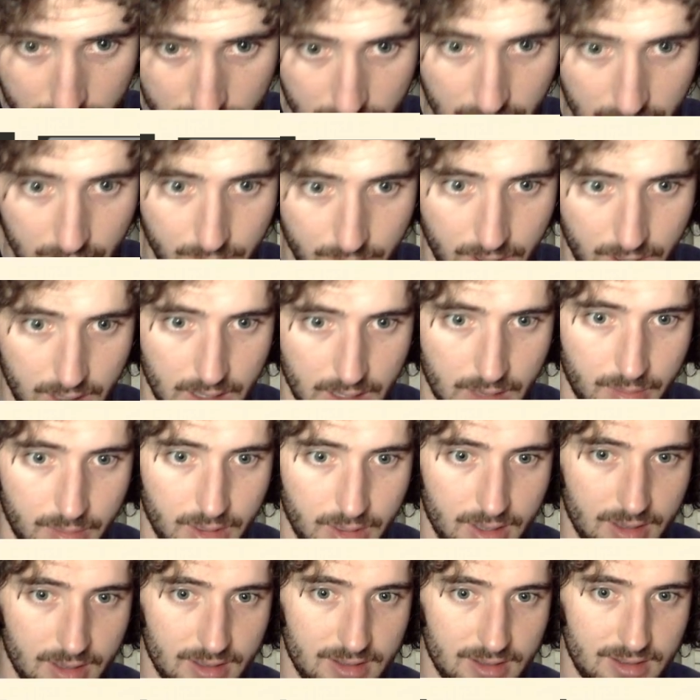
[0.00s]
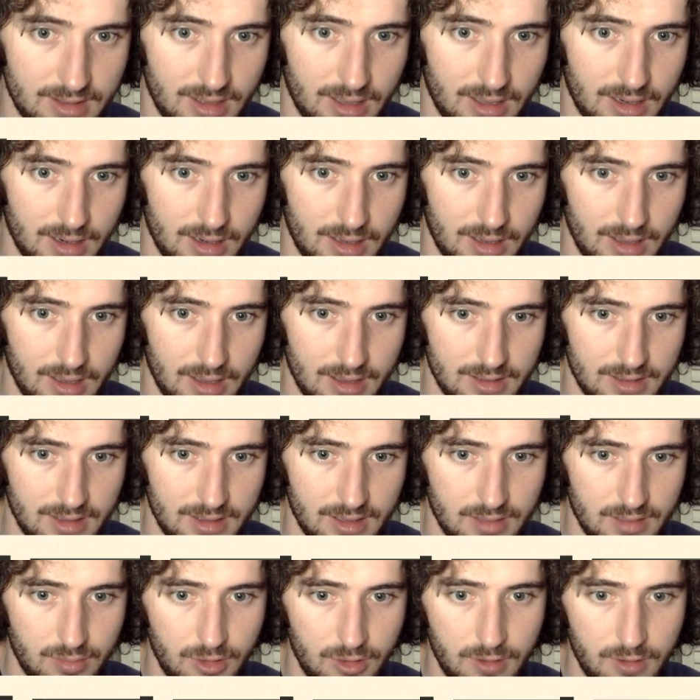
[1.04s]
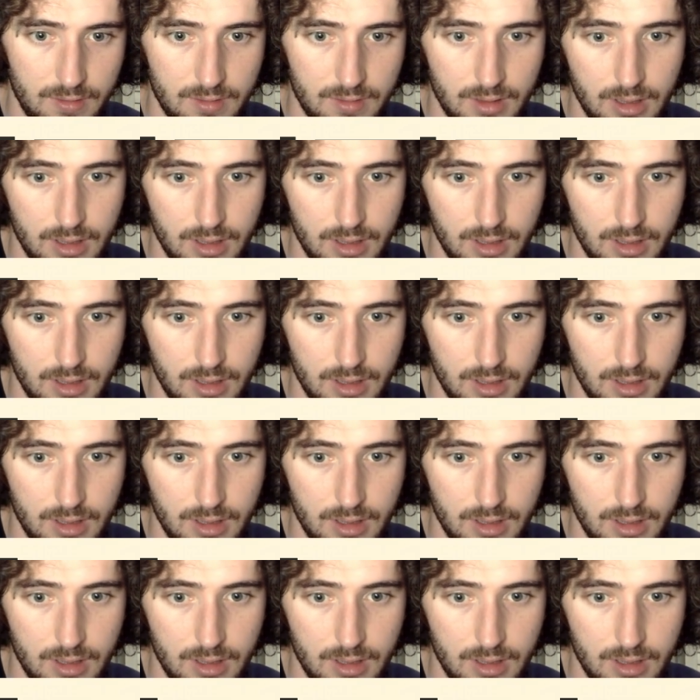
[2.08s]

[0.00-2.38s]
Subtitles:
can't play that because then he has this move.